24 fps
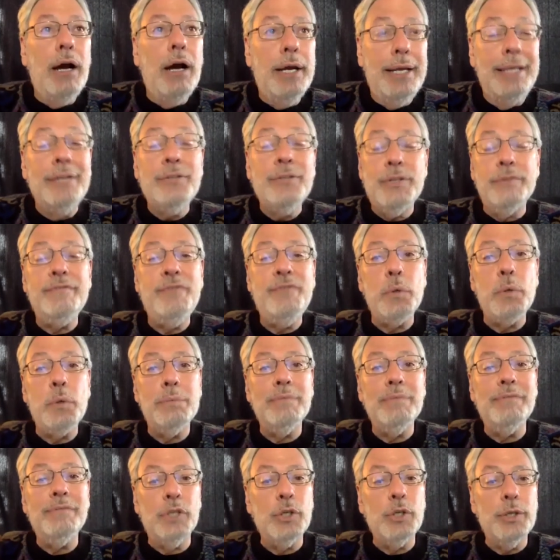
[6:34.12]
is a form
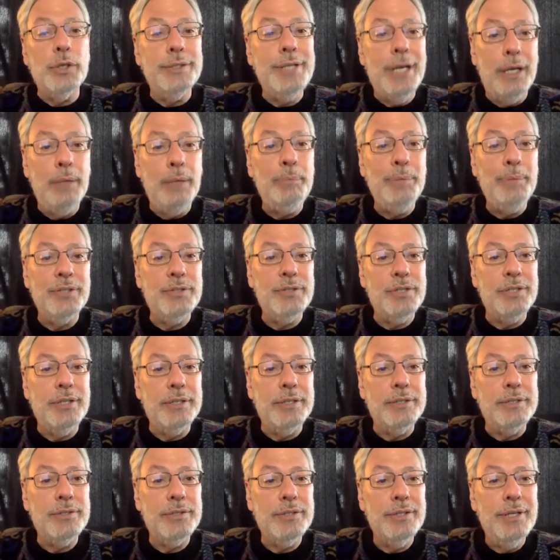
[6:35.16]
of learned
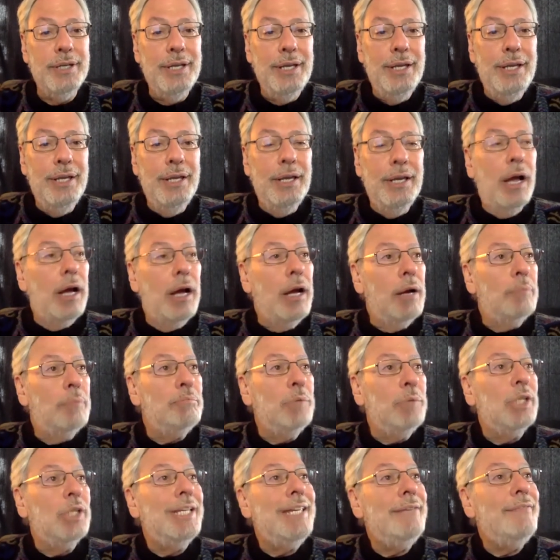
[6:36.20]
helplessness.
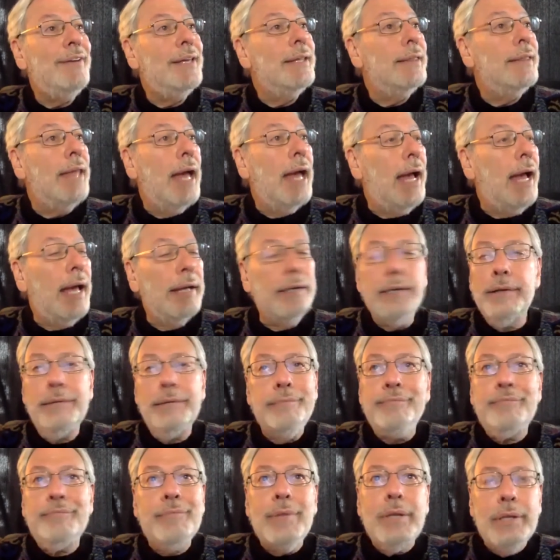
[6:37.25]
Believing that
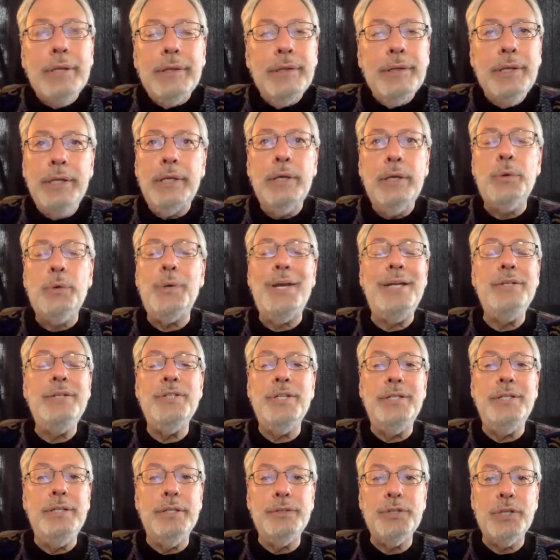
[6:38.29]
the
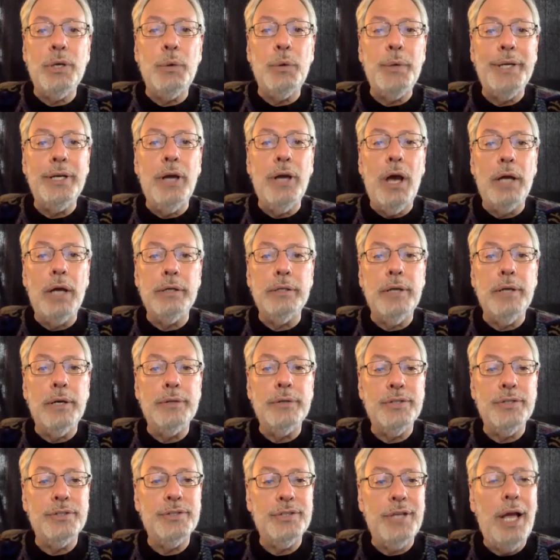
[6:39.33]
craziness going on in our
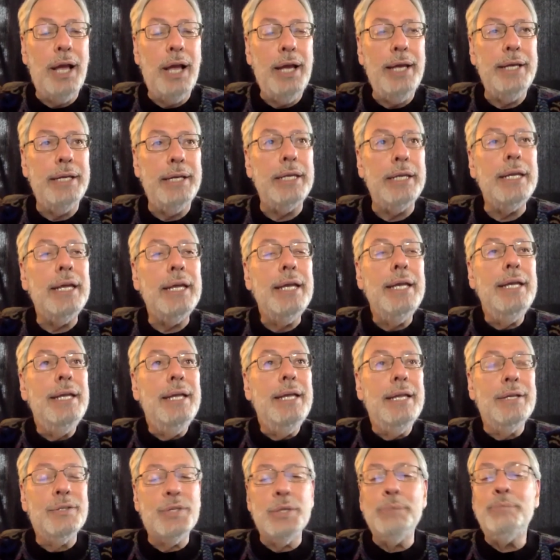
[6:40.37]
society
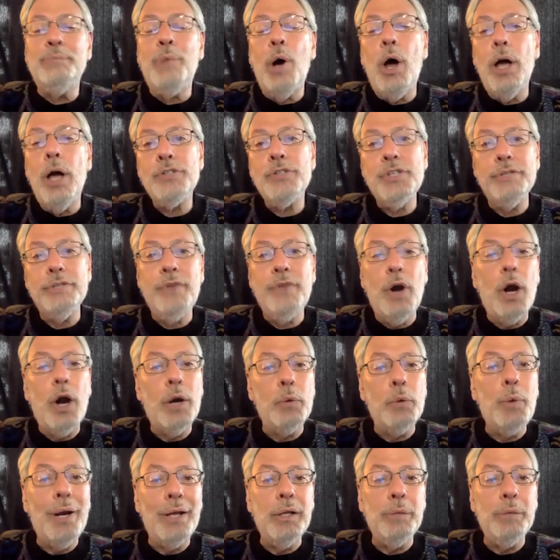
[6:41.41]
is the boss of our
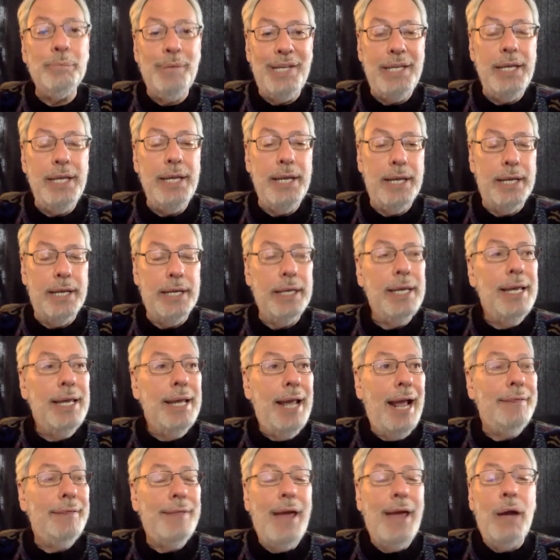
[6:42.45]
well-being,
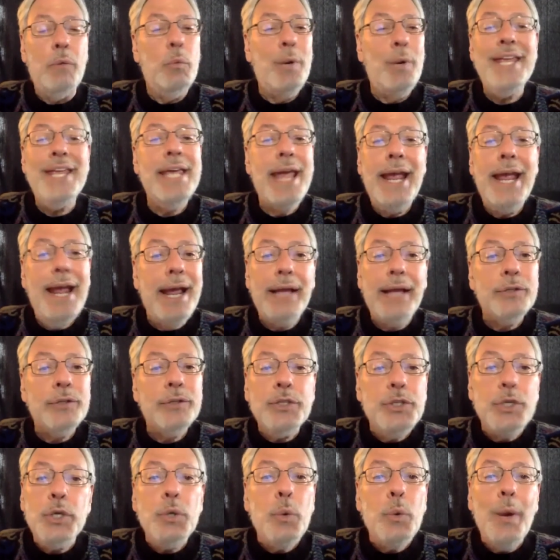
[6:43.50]
and that we can't
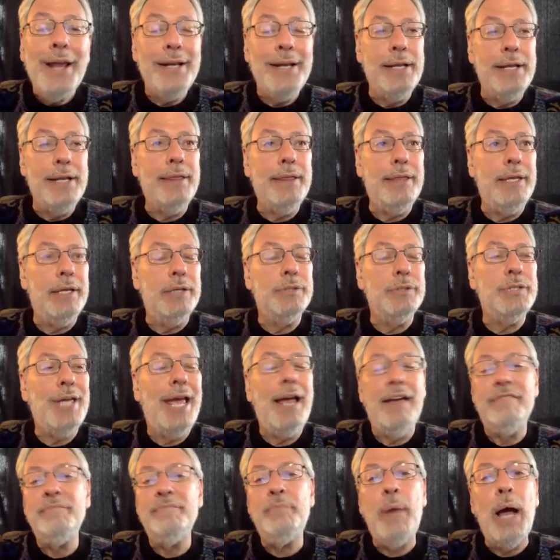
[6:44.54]
do anything to
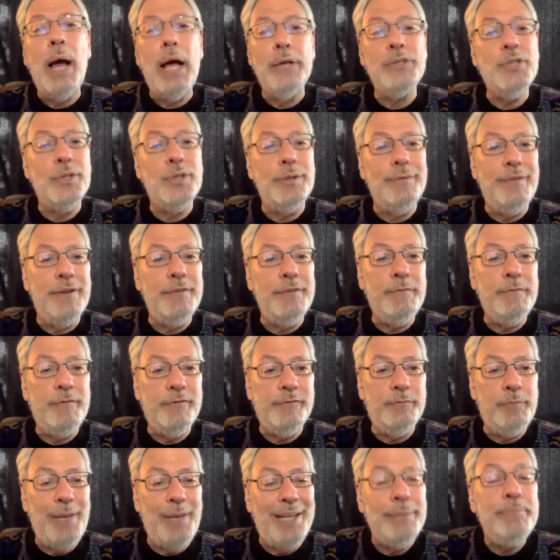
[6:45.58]
have positive
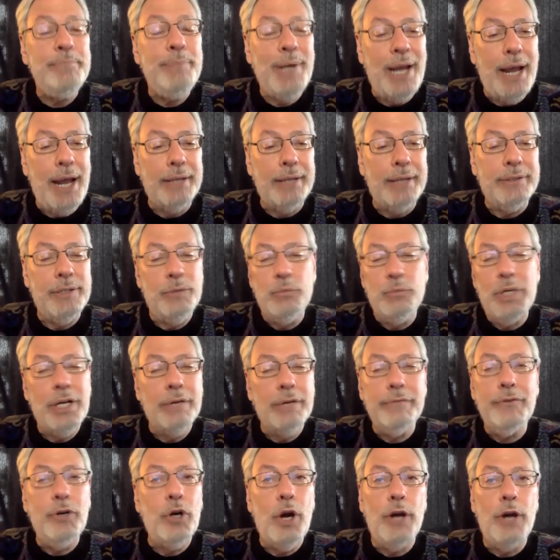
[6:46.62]
impact in
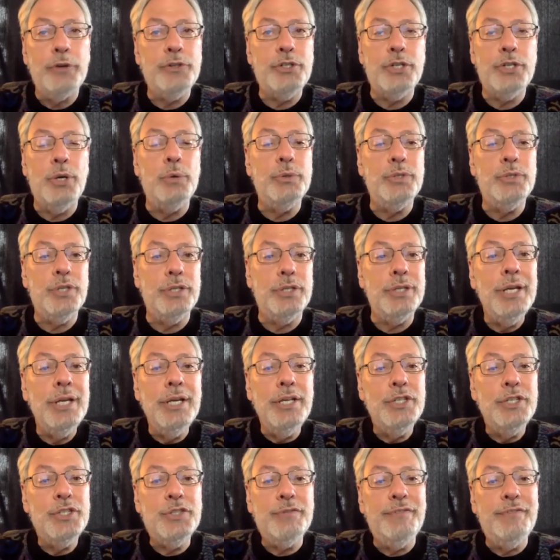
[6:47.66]
whatever our chosen
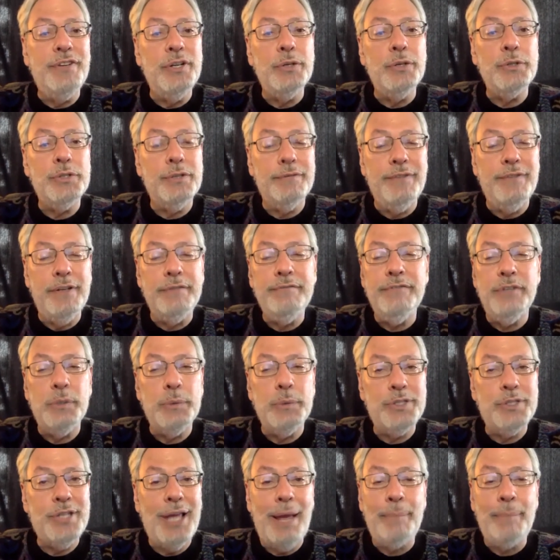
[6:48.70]
spheres of
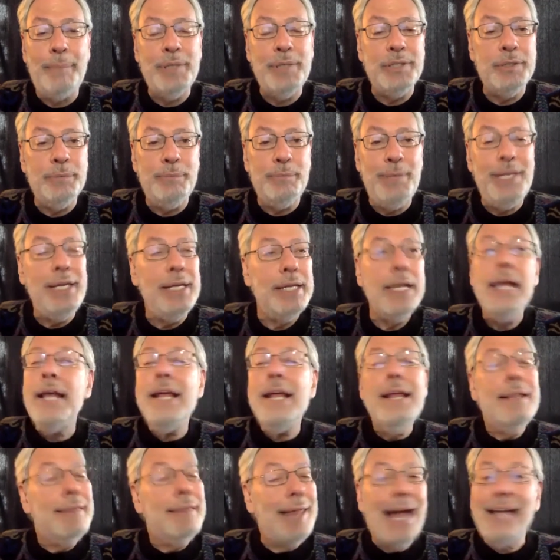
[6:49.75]
influence happen to be.
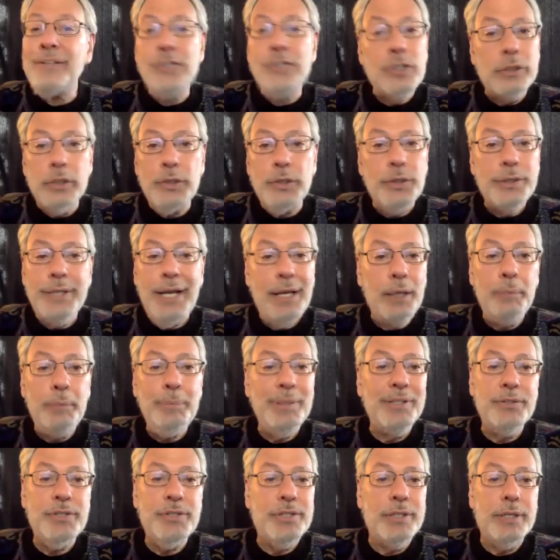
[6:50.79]
That's learned
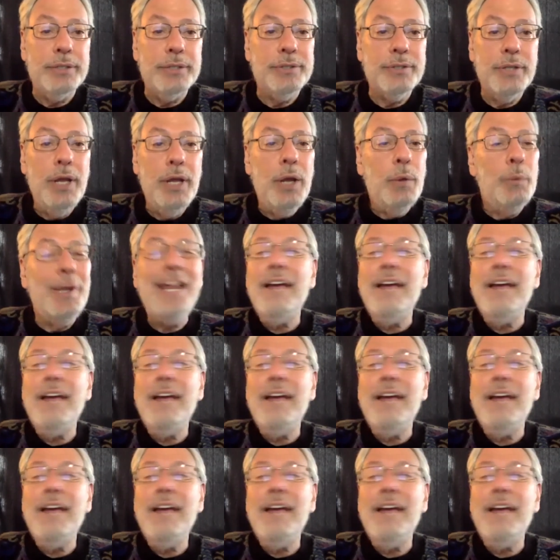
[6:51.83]
helplessness. We have